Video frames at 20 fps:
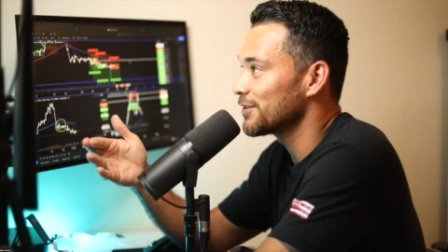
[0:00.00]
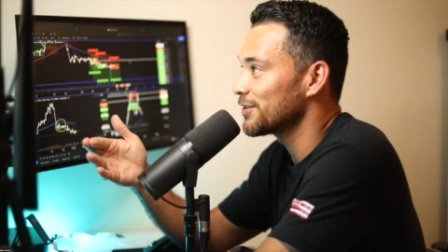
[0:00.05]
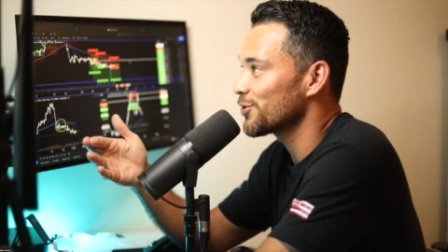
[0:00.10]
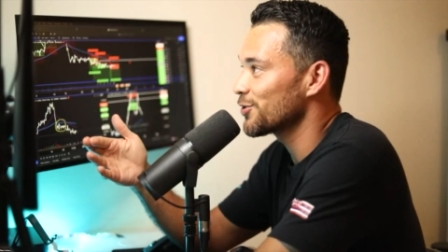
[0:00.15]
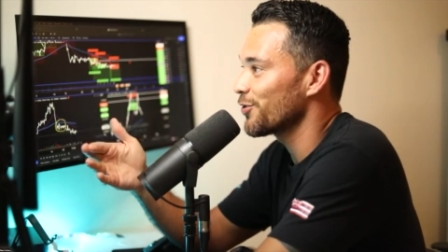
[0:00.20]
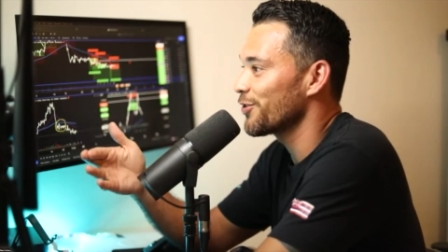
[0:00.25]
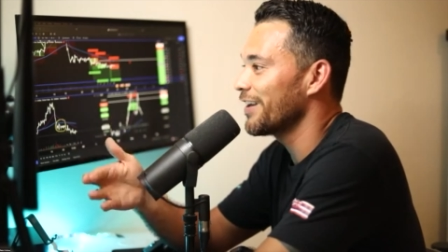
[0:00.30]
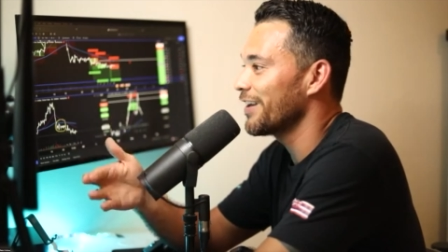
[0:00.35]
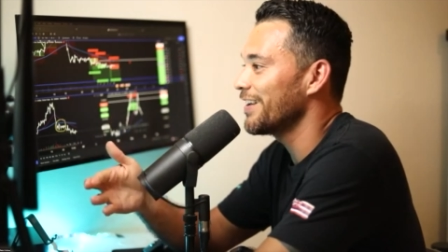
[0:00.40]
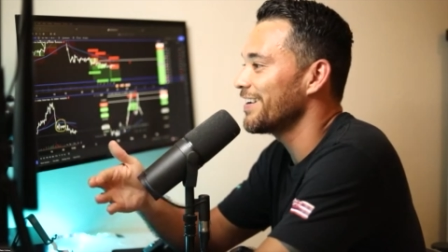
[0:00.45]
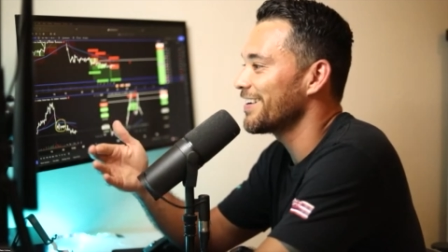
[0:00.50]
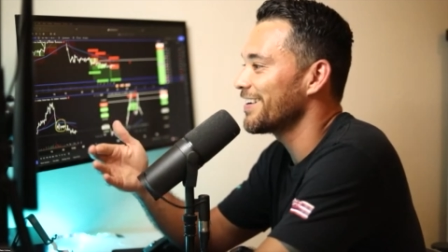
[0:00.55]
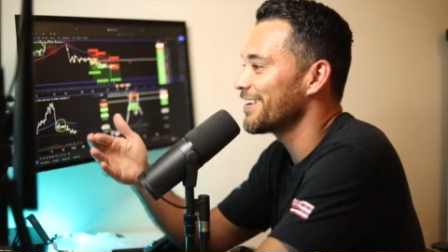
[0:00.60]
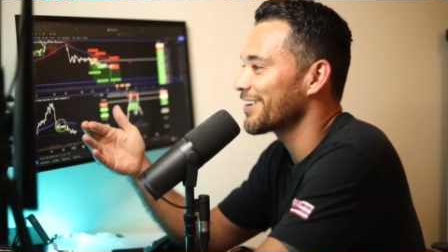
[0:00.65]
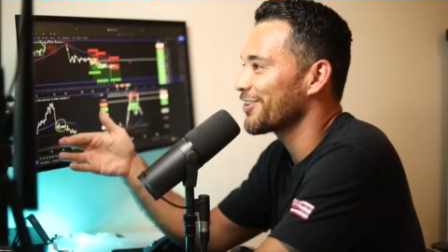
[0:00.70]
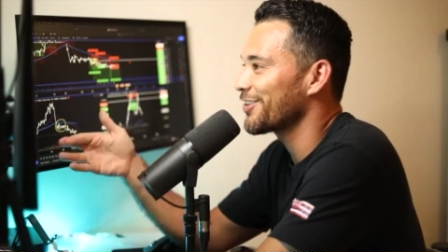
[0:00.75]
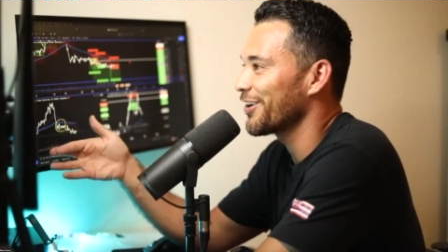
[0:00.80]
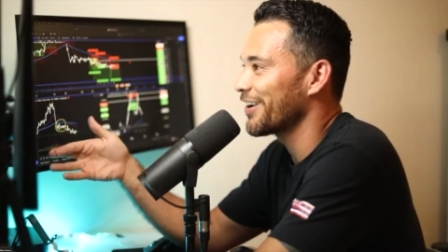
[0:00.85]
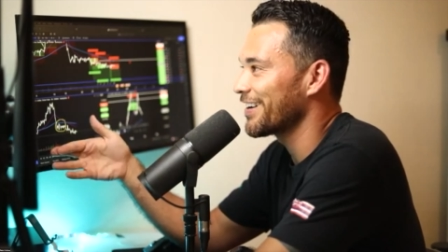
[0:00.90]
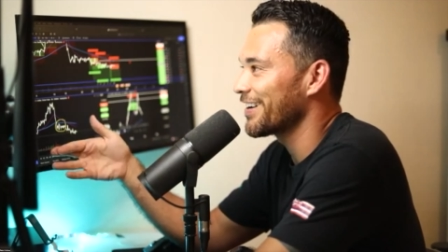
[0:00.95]
so they need to
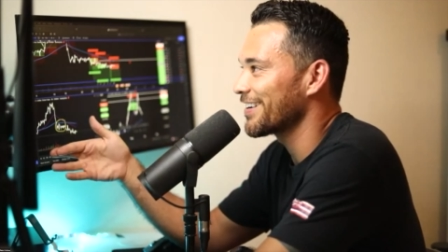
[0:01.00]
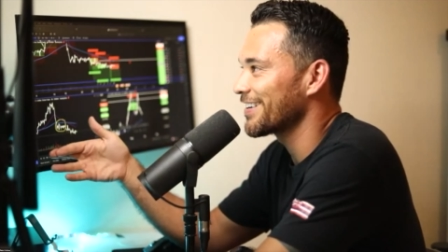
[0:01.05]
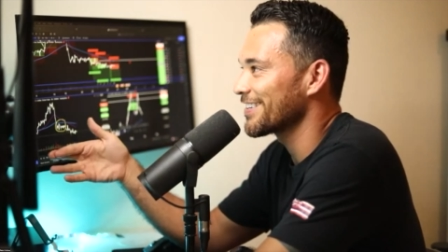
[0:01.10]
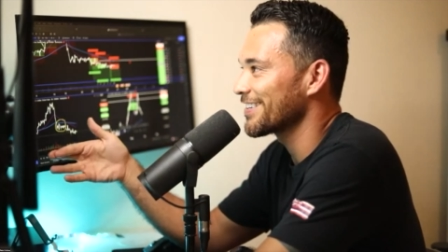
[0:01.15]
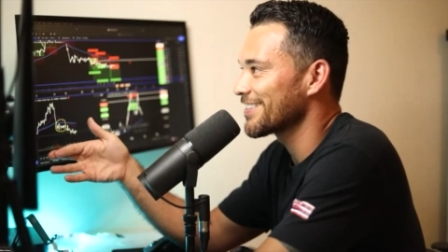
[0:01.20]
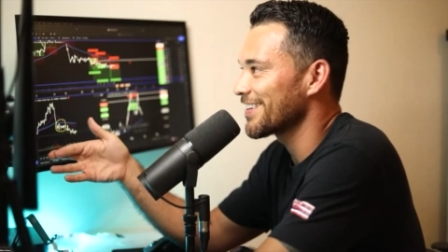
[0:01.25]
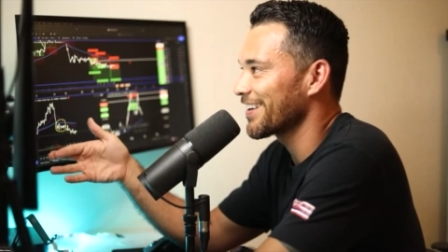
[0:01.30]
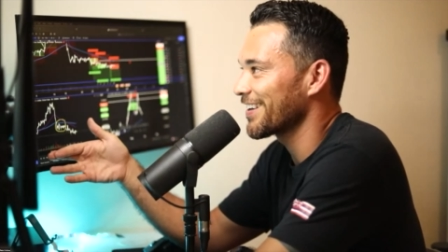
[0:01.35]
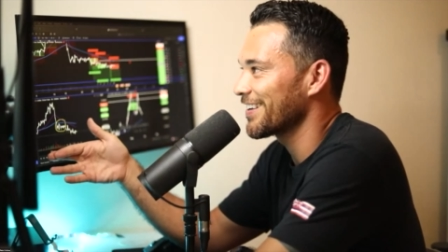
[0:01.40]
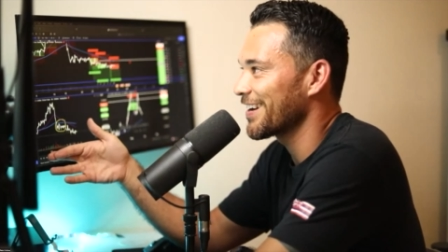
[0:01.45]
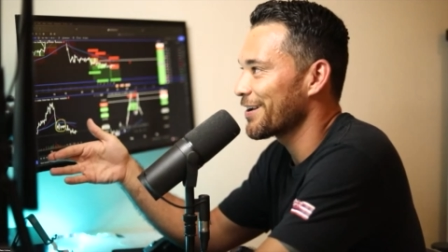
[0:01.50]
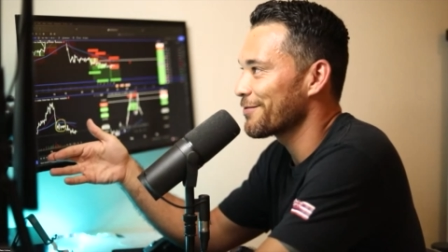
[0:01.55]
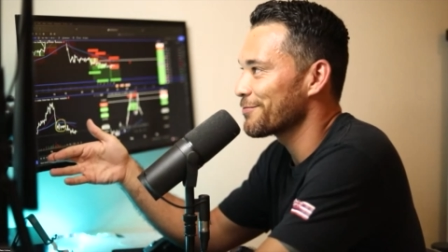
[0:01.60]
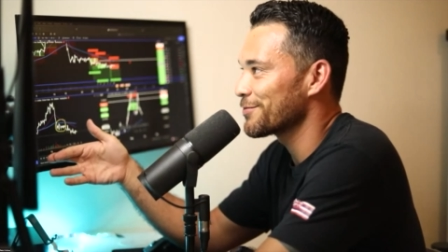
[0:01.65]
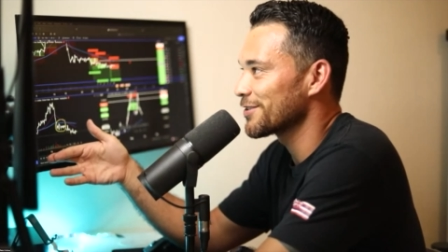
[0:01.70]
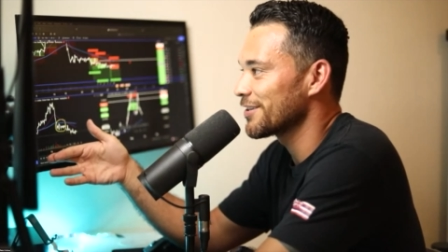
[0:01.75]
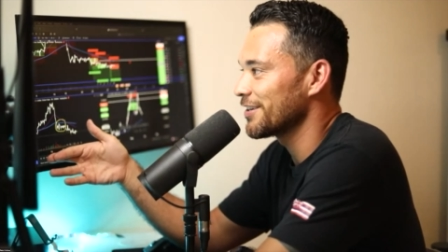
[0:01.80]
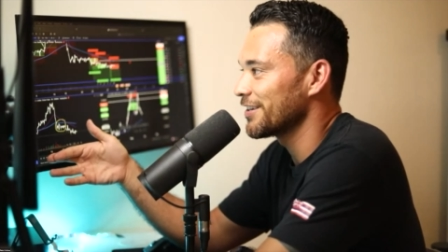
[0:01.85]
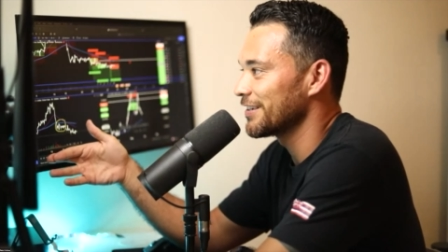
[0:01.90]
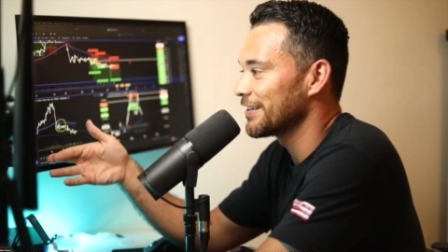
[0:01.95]
create a second
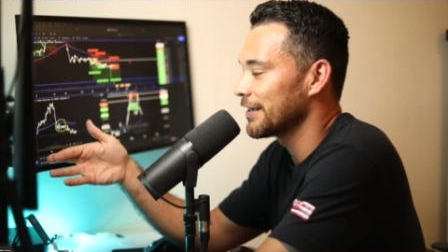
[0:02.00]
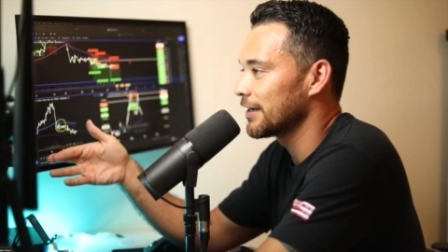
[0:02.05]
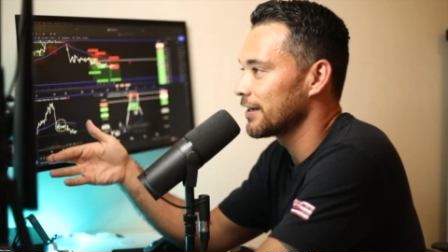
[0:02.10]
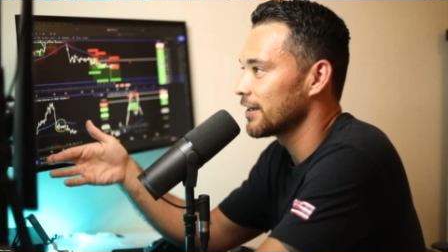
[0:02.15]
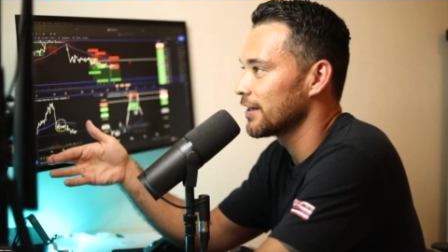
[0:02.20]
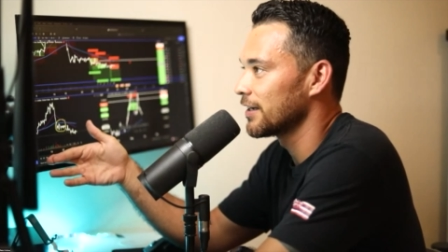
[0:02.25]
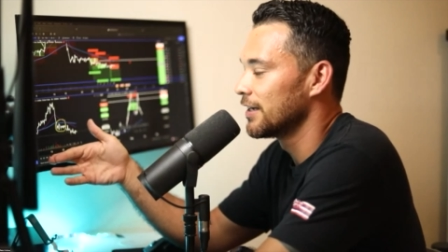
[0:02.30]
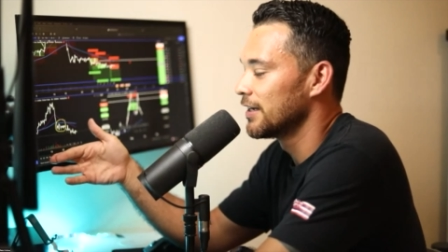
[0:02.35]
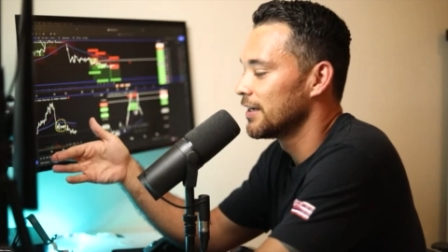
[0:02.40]
amazon day